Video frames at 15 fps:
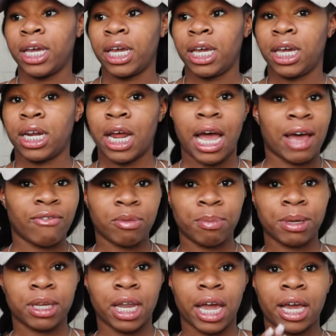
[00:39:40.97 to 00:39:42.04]
And I haven't
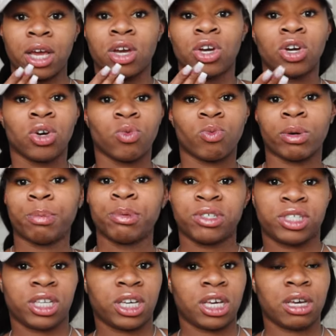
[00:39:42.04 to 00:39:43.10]
been like
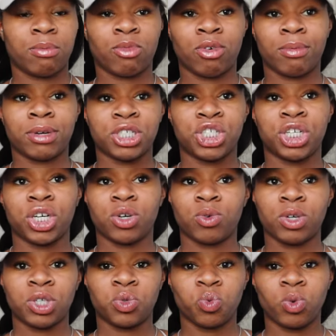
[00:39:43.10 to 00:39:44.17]
representing him on my
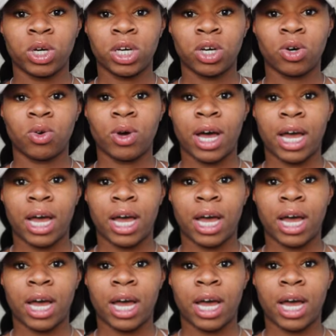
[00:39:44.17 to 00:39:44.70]
channel as well.